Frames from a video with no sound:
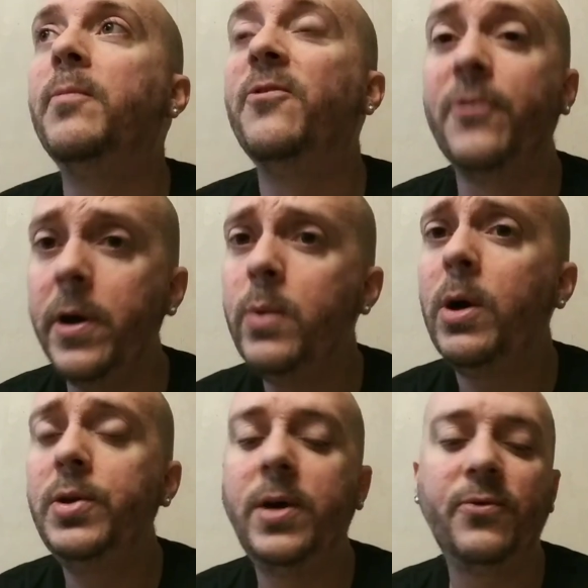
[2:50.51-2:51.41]
Very
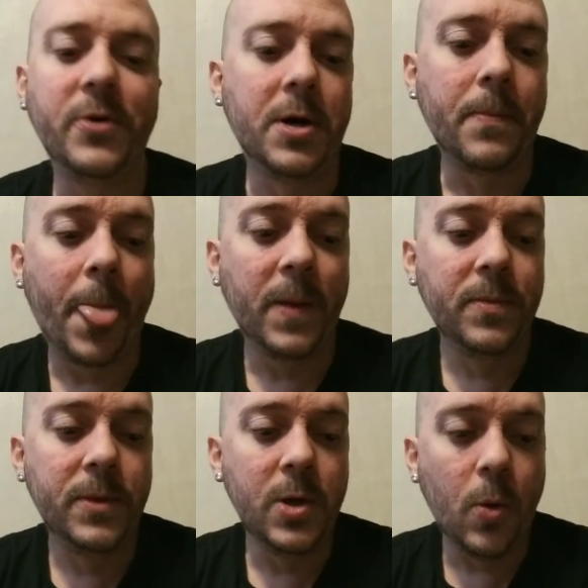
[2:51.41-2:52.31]
well done film.
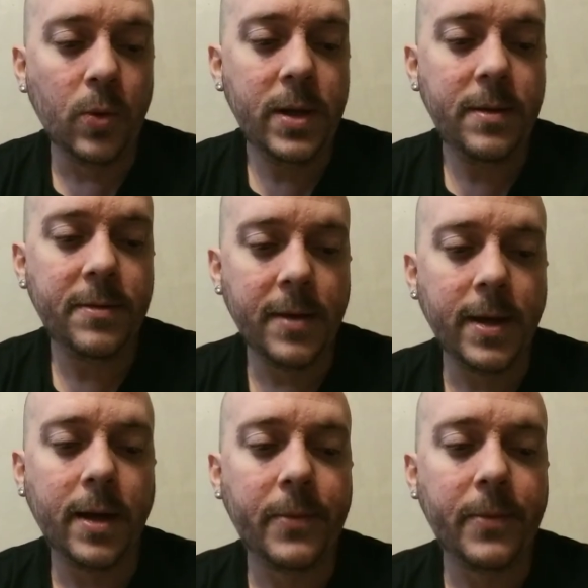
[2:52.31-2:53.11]
The only thing